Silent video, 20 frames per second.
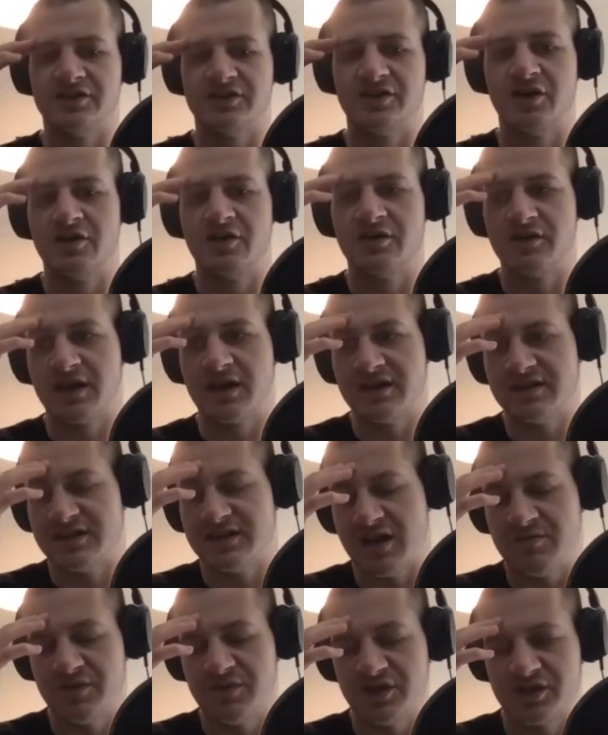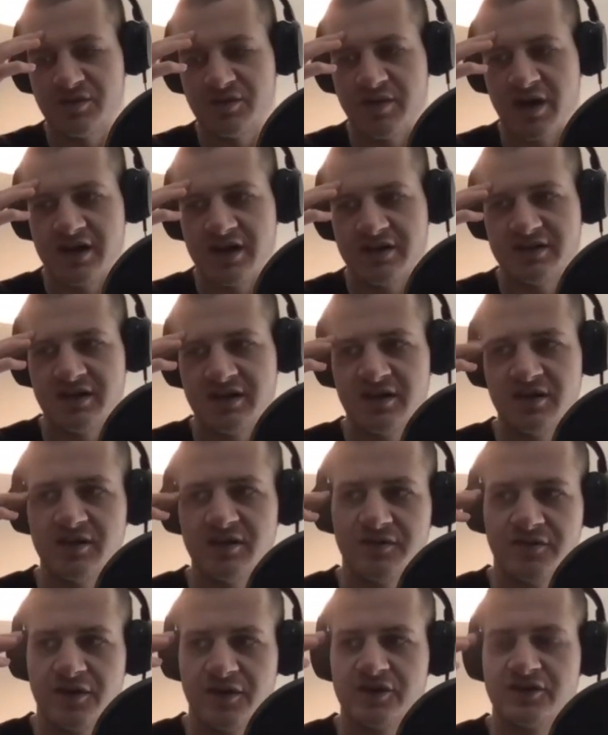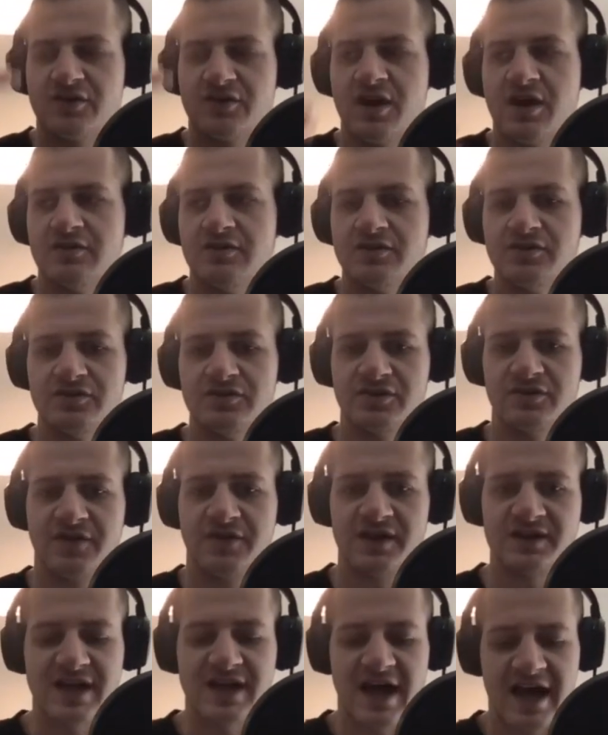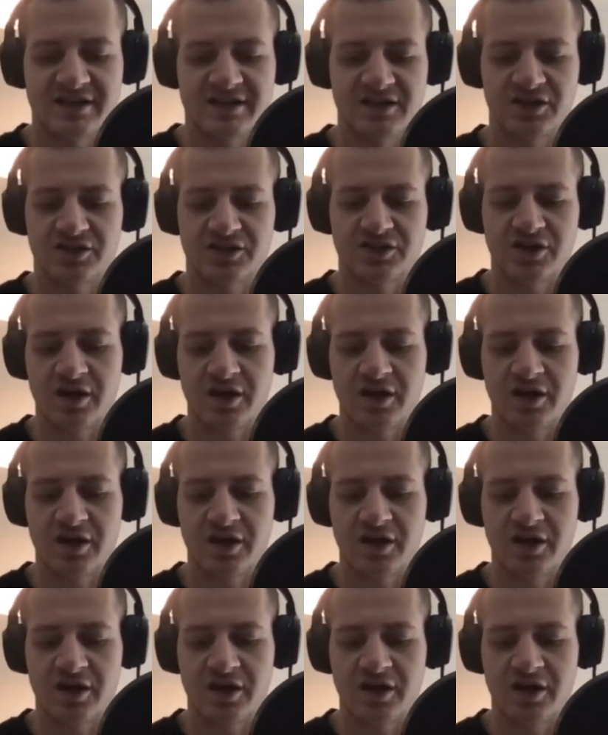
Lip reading: his own against Edmund Shabazian in the first round, who's a fantastic